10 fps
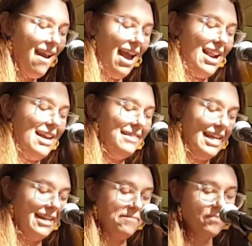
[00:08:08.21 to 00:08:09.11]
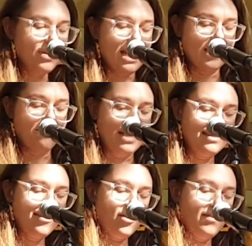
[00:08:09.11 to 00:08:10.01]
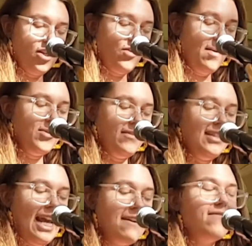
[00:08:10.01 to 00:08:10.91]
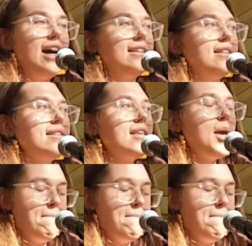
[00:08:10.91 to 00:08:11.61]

And I think in the midst of the drums of state violence,